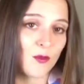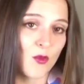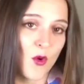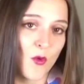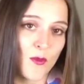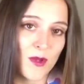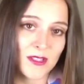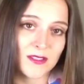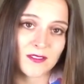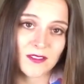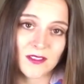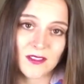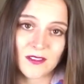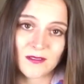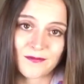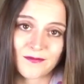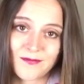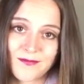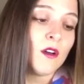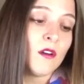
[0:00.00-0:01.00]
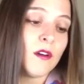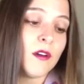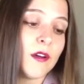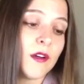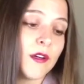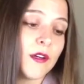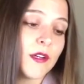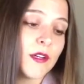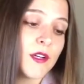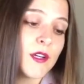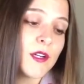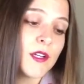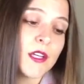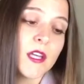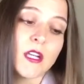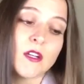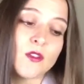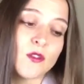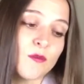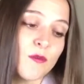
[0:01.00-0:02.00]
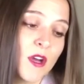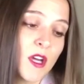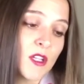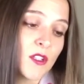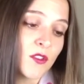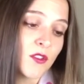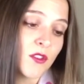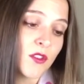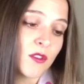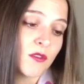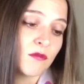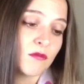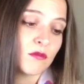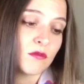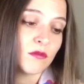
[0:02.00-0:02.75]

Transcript: Romans. Quel dommage!